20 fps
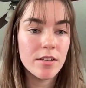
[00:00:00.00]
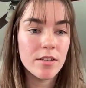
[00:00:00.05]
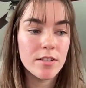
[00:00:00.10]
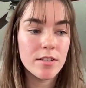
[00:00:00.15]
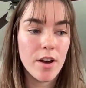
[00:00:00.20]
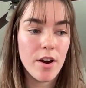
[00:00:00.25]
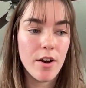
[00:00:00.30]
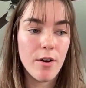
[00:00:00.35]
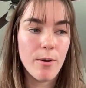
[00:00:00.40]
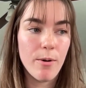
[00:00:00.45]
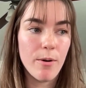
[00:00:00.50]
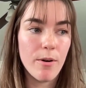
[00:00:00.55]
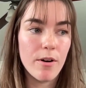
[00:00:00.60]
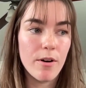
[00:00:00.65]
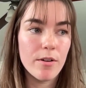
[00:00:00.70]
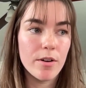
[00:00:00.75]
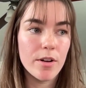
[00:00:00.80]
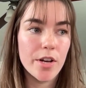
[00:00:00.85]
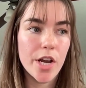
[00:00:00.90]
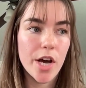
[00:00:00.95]

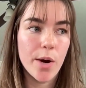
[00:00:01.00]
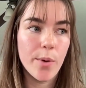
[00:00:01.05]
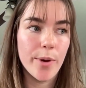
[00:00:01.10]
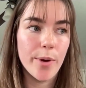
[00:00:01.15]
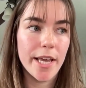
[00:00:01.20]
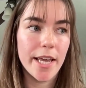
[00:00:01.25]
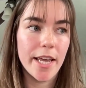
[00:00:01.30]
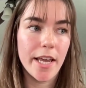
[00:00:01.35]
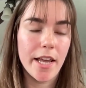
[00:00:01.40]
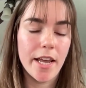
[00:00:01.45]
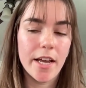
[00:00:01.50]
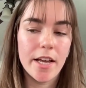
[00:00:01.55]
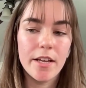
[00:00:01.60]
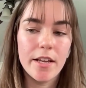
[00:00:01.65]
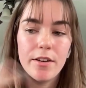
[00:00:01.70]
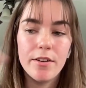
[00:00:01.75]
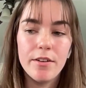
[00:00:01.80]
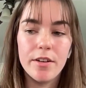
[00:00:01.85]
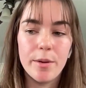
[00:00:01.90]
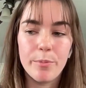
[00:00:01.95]
So knowing,
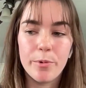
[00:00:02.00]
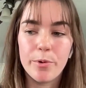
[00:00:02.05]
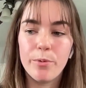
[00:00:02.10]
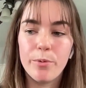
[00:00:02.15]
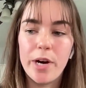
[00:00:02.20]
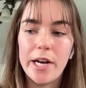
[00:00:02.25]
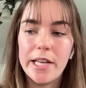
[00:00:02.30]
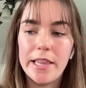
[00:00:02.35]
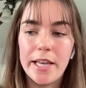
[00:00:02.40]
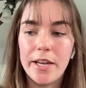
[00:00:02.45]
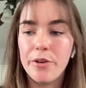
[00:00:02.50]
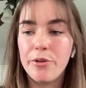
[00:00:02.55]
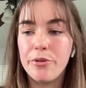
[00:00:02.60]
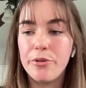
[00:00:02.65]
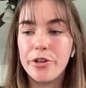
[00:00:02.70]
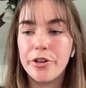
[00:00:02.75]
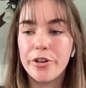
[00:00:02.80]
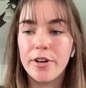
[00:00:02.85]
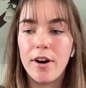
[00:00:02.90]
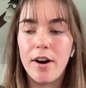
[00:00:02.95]
number one, like who
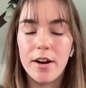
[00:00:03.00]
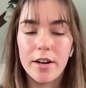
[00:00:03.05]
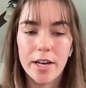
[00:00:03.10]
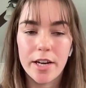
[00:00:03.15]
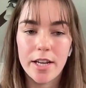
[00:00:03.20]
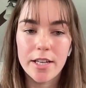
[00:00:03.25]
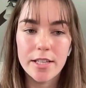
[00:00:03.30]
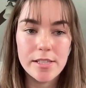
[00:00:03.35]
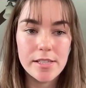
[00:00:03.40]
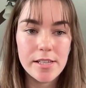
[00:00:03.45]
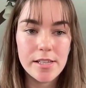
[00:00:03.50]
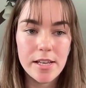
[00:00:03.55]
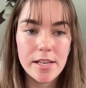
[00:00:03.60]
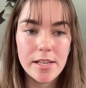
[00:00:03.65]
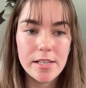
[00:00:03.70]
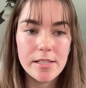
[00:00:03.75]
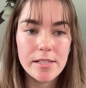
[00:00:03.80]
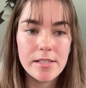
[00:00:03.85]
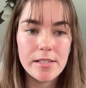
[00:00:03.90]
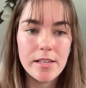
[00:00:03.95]
your audience
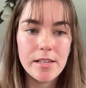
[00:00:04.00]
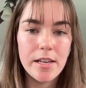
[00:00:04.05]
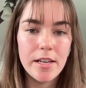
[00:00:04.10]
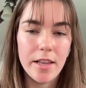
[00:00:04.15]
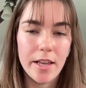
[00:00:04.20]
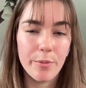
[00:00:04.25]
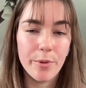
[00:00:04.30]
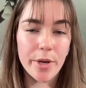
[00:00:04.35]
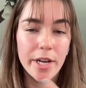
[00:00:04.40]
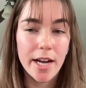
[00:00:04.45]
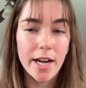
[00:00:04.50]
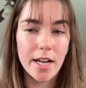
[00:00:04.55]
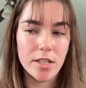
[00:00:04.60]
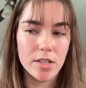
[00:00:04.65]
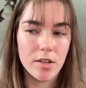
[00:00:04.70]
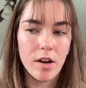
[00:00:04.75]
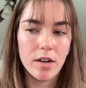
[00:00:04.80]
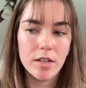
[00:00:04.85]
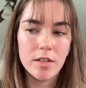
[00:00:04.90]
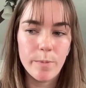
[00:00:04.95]
is, like we kind of
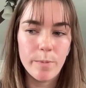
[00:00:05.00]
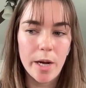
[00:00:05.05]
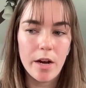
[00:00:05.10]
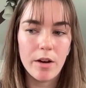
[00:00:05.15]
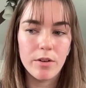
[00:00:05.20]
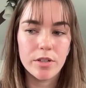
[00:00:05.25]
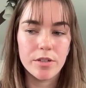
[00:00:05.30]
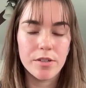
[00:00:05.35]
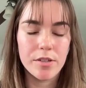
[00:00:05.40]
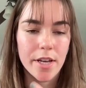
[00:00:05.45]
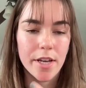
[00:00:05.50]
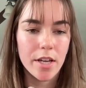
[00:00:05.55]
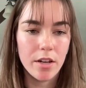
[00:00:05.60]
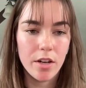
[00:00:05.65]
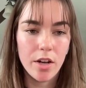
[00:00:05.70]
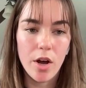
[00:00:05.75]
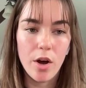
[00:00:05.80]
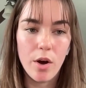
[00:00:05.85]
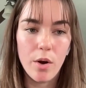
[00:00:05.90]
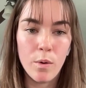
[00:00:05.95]
talked about, just like
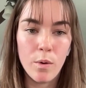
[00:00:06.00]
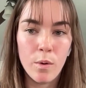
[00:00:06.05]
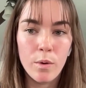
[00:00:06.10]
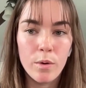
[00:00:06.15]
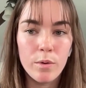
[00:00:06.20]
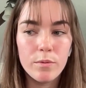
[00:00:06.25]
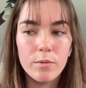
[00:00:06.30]
know